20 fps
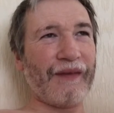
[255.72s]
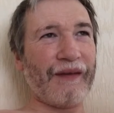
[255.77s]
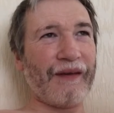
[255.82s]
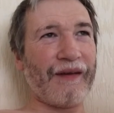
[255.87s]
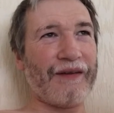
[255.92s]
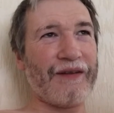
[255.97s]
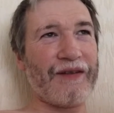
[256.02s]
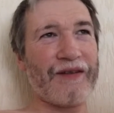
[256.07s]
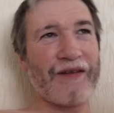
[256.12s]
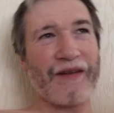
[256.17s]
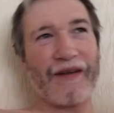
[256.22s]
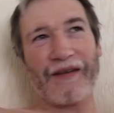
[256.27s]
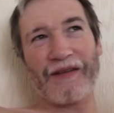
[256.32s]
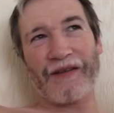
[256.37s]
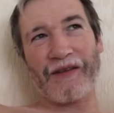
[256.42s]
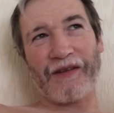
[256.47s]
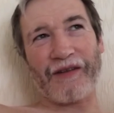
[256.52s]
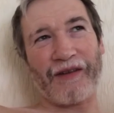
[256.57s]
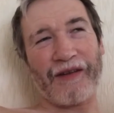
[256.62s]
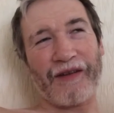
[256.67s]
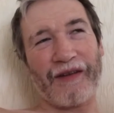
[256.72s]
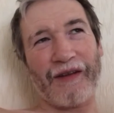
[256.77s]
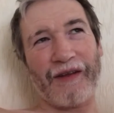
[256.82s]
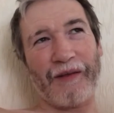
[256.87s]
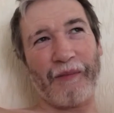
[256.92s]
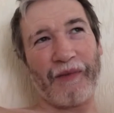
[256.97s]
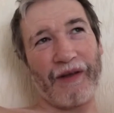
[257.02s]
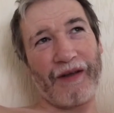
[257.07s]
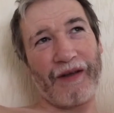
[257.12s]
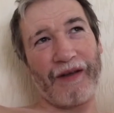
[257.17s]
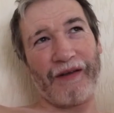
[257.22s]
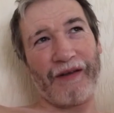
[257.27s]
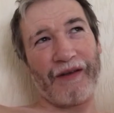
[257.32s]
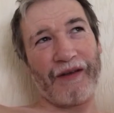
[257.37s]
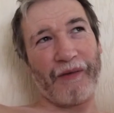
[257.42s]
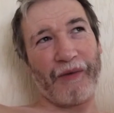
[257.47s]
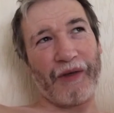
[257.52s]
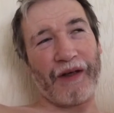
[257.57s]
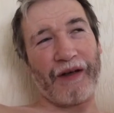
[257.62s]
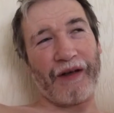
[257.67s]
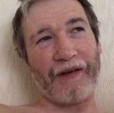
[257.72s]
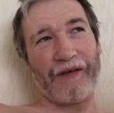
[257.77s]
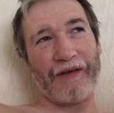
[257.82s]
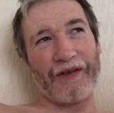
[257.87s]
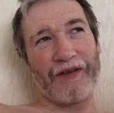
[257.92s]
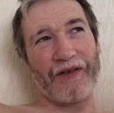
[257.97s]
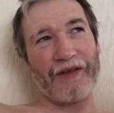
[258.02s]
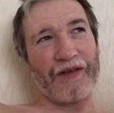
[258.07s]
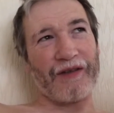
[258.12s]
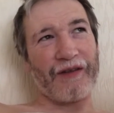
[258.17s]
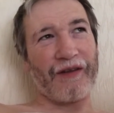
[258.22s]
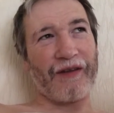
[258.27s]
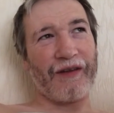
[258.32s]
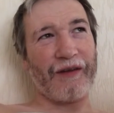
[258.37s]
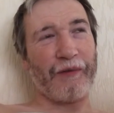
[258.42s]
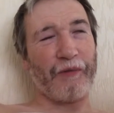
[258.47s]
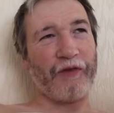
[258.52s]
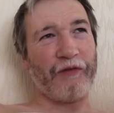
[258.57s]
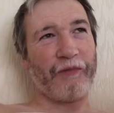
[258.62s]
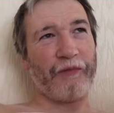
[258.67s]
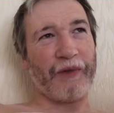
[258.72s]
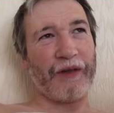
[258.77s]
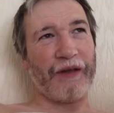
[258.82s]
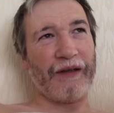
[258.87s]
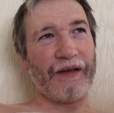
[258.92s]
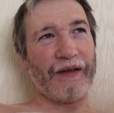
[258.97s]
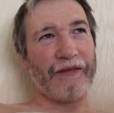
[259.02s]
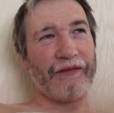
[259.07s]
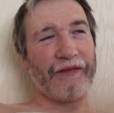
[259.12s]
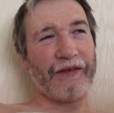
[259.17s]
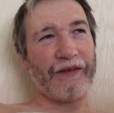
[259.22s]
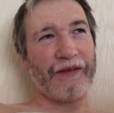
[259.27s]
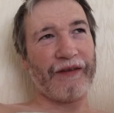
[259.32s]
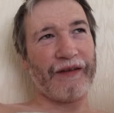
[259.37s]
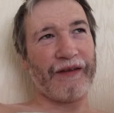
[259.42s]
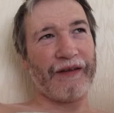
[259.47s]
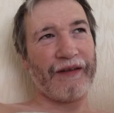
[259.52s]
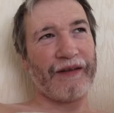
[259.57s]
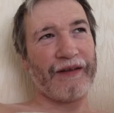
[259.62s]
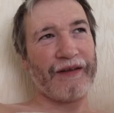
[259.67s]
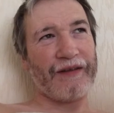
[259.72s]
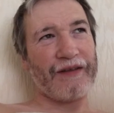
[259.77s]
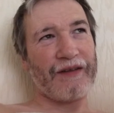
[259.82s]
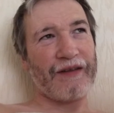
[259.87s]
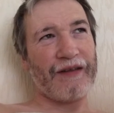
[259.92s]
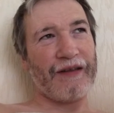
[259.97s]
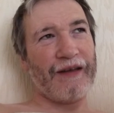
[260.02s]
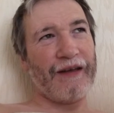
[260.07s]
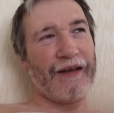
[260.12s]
Because that's the theme. There we go. This is the theme of my life, I think, is